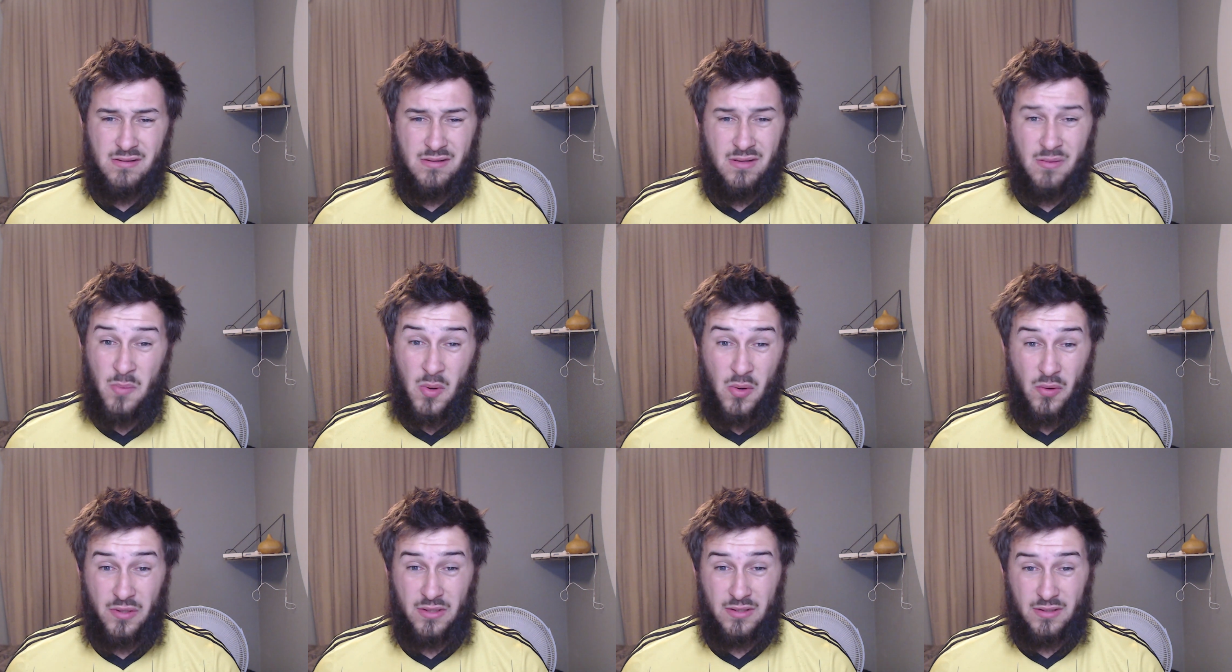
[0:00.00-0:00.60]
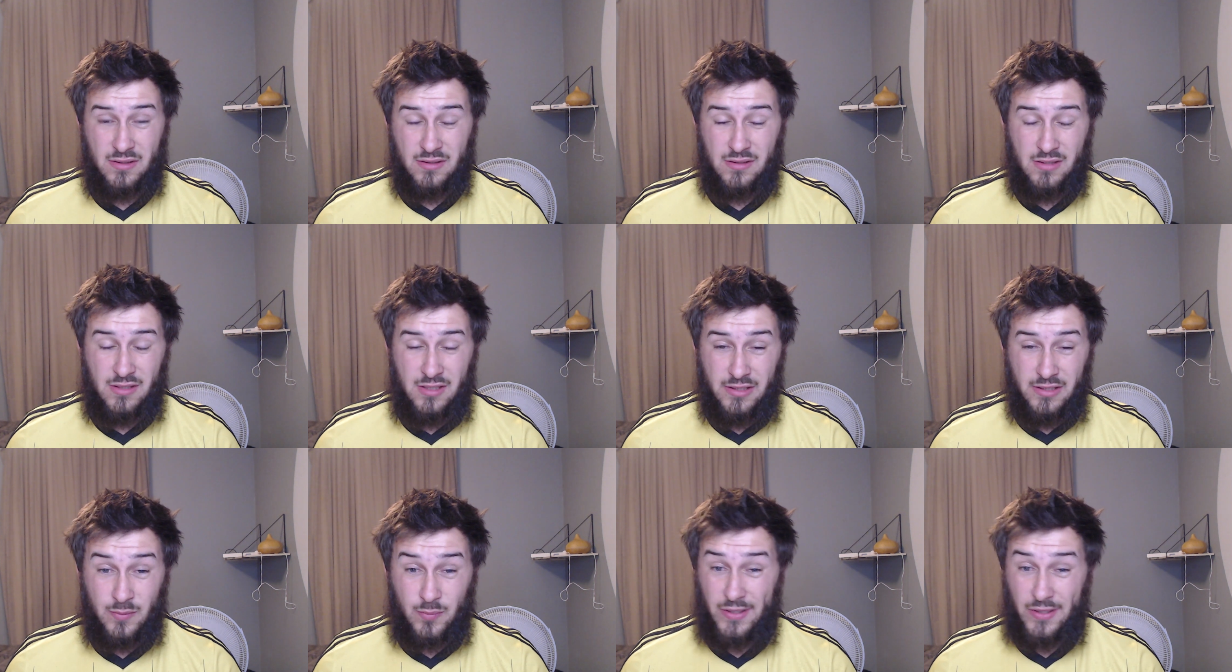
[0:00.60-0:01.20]
America.
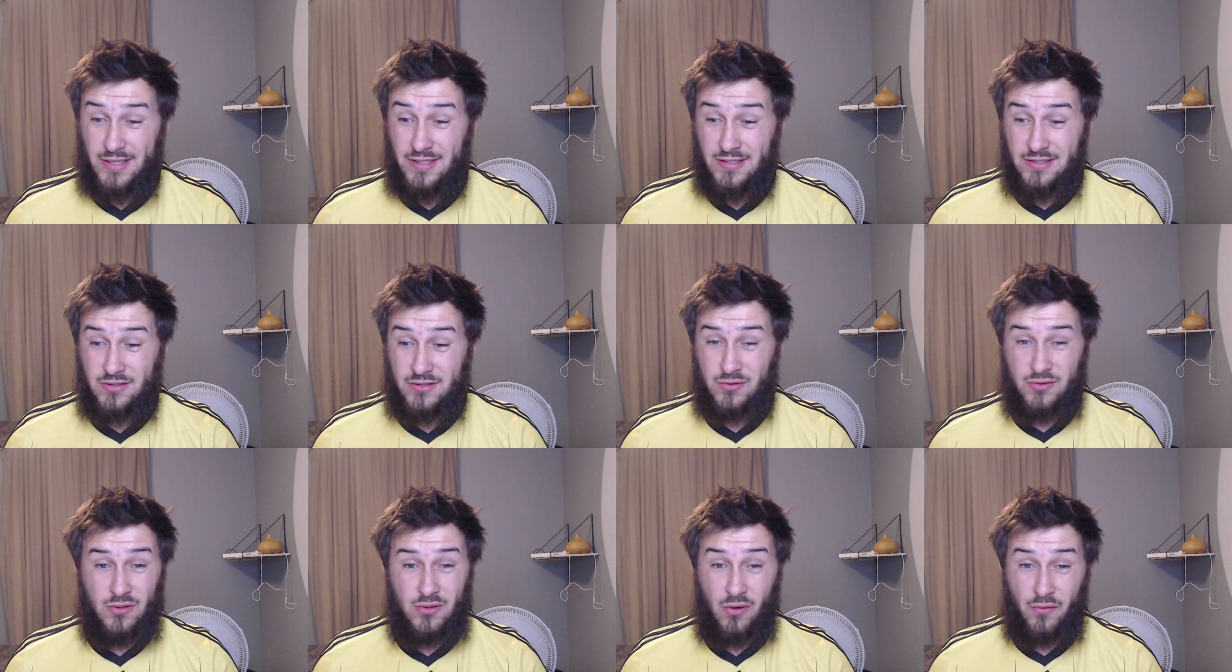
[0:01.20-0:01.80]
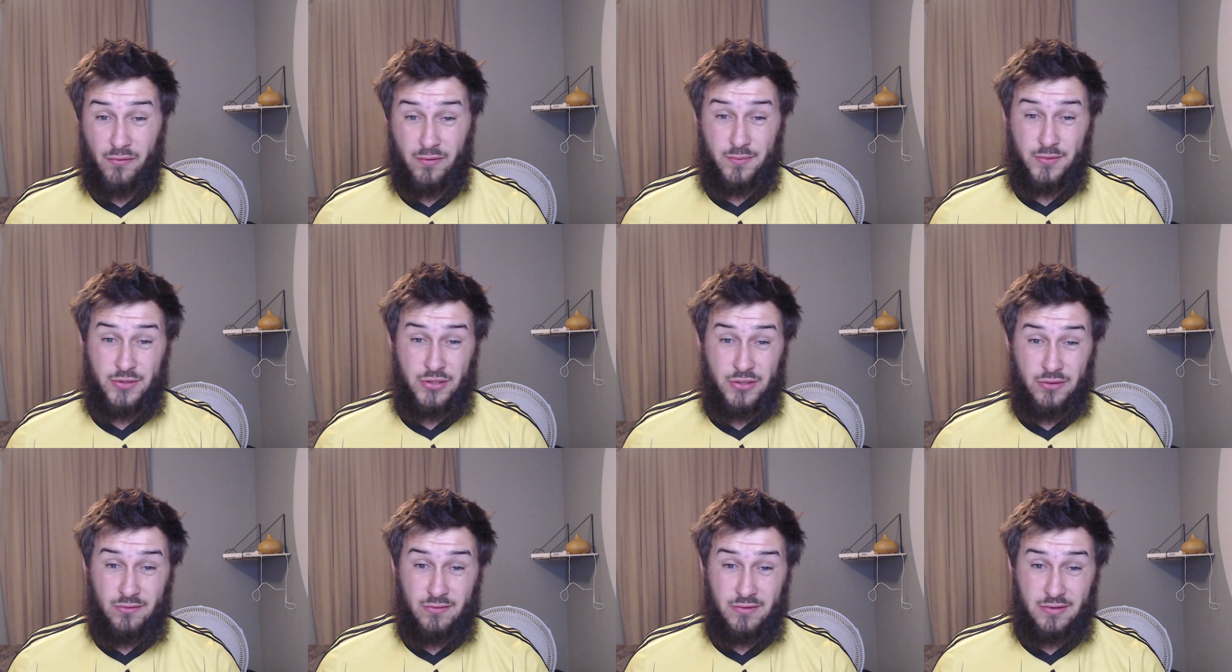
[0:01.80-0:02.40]
The place of
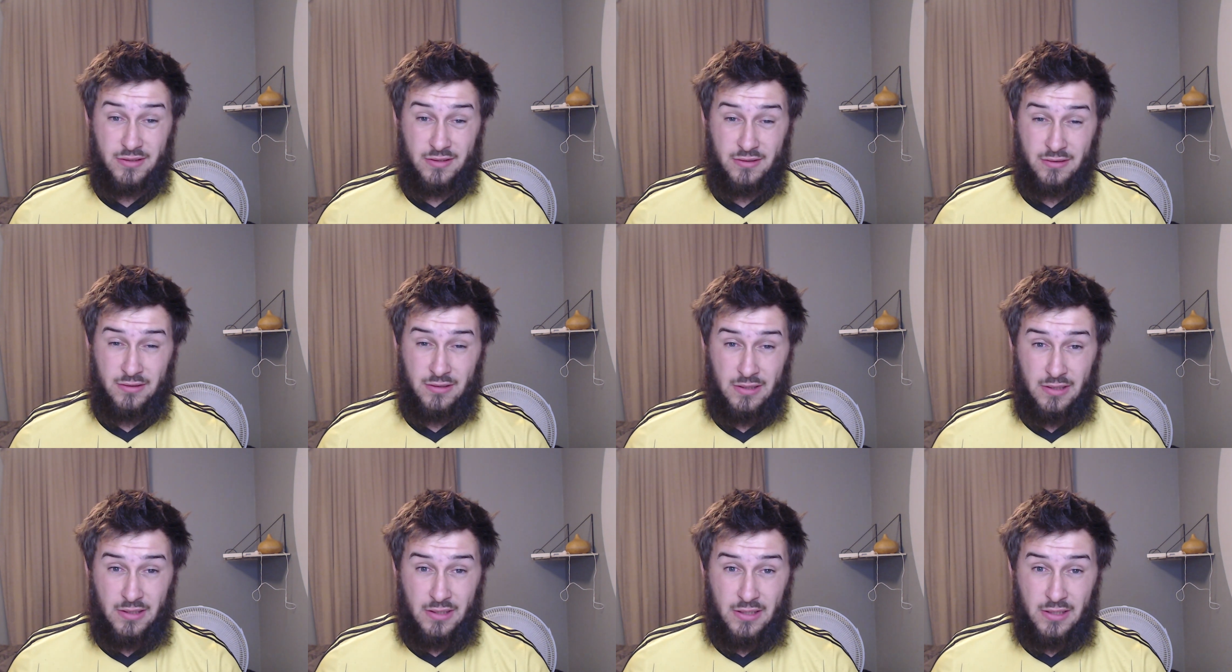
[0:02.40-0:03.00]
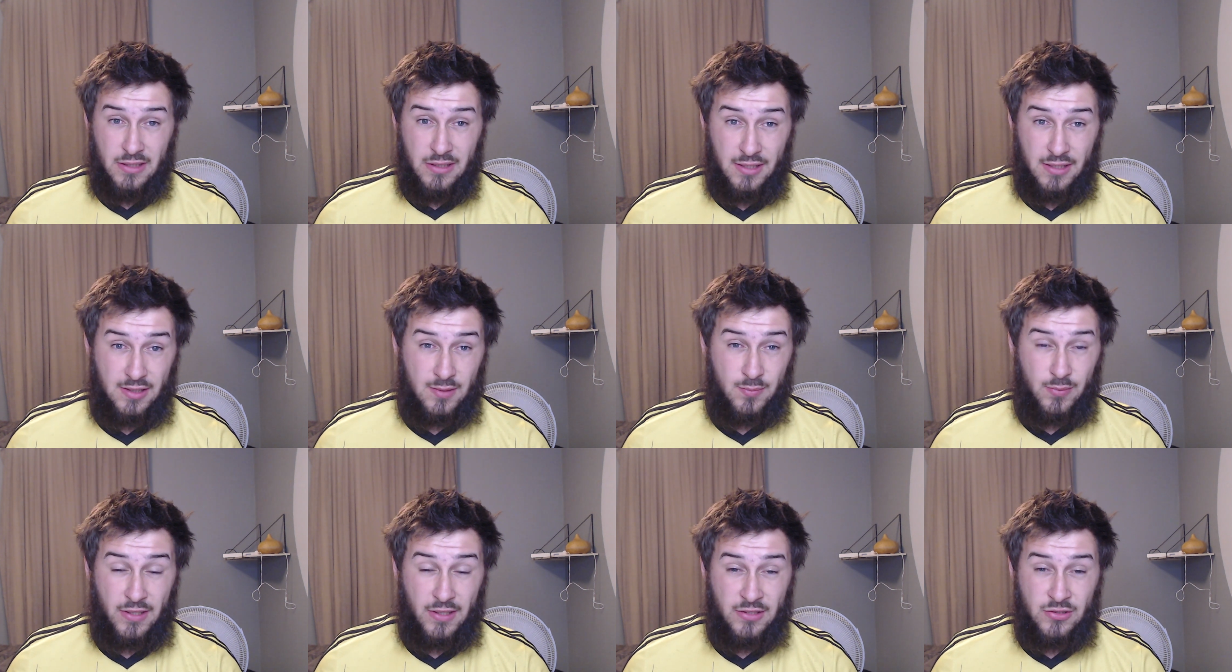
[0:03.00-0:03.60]
opportunity, the
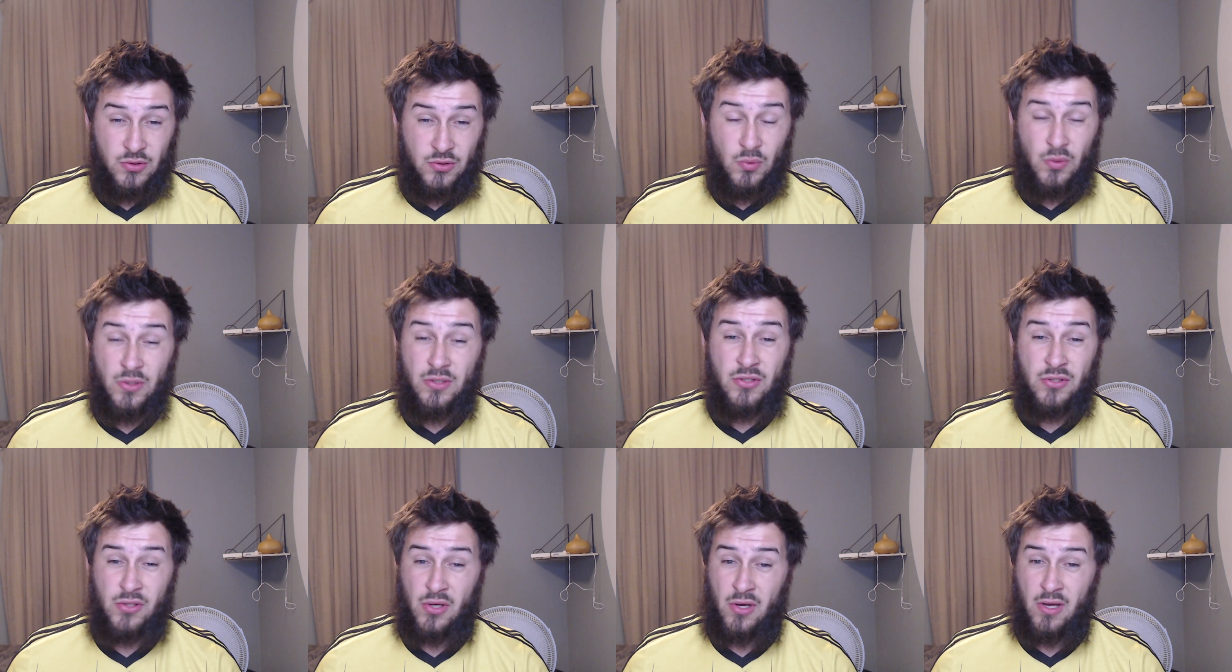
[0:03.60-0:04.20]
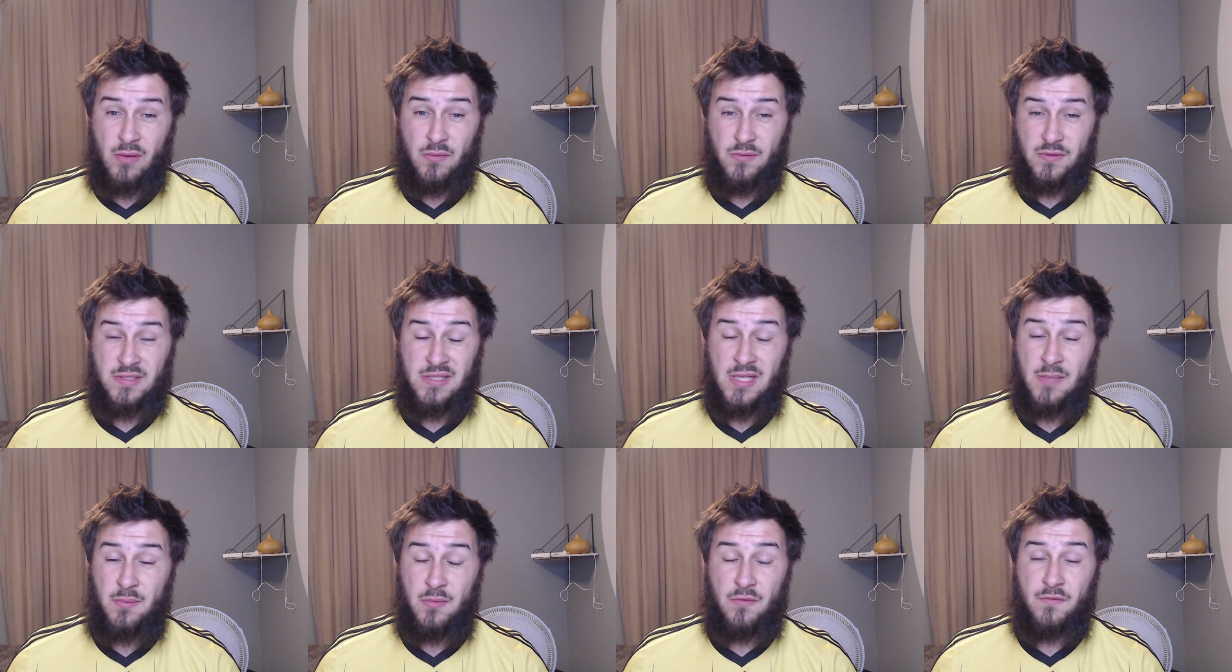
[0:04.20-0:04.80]
place you can die with
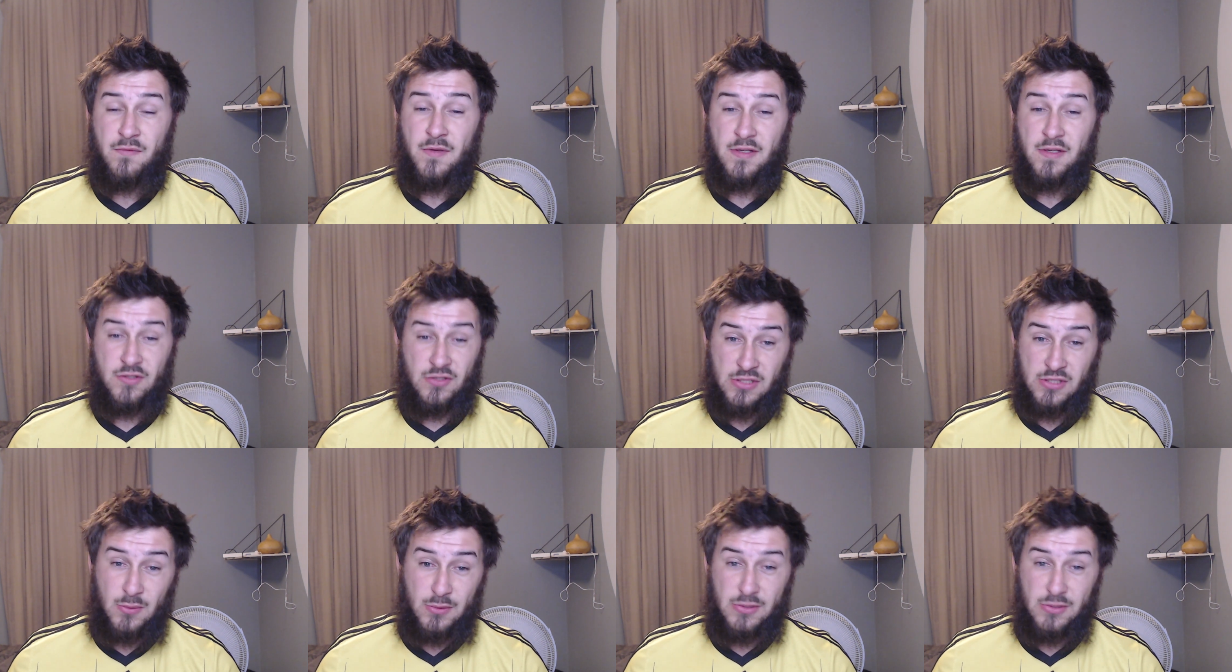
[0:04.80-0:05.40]
snap your fingers, someone